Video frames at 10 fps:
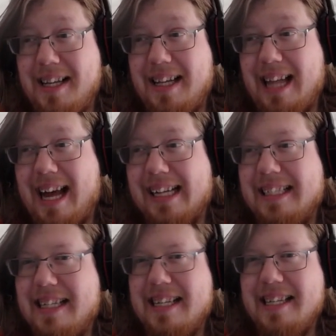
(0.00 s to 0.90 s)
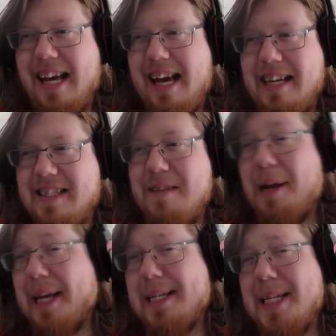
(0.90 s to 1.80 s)
Like, yeah, it seemed
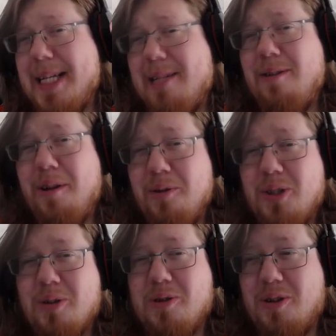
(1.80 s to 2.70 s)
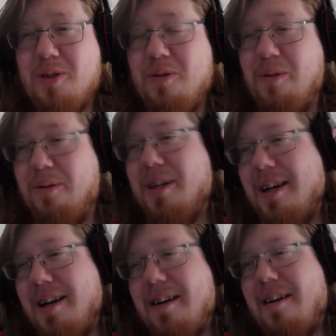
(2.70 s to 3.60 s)
like I didn't need to use those tools
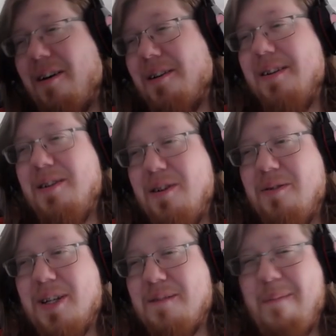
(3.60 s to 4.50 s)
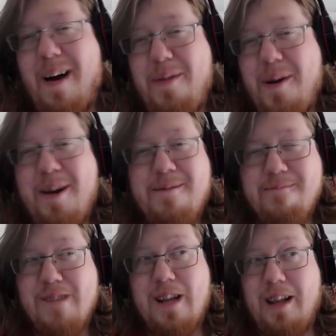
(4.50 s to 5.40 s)
on Yuki's mother.
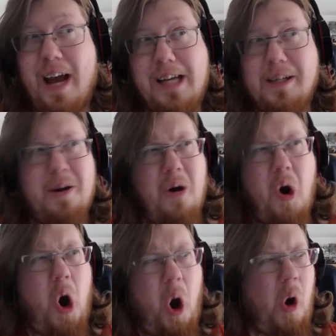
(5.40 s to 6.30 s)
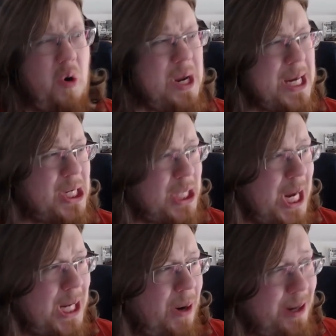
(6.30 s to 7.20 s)
Like, holy
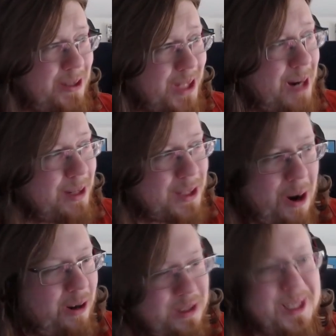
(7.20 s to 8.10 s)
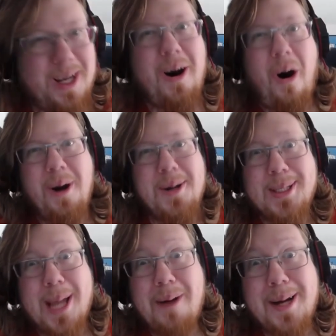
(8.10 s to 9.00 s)
shit, are you serious, girl? Are you
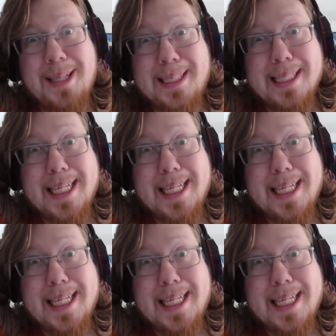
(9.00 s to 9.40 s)
serious?